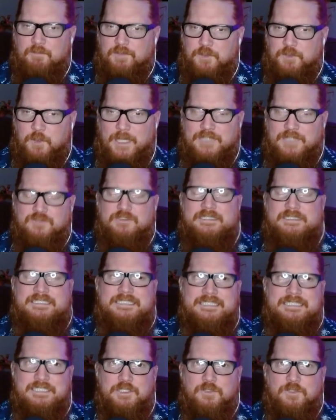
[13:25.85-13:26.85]
But you actually
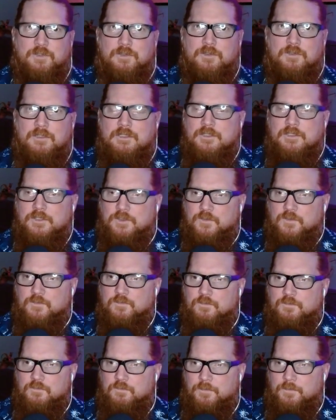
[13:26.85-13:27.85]
hear
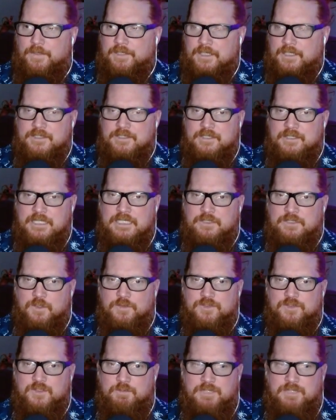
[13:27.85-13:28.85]
like his
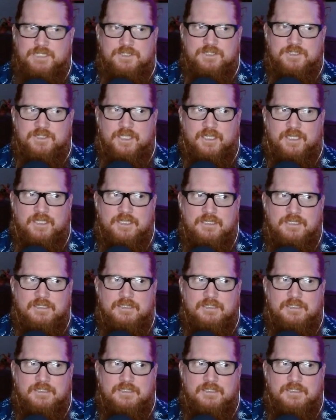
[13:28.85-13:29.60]
whole speech is like,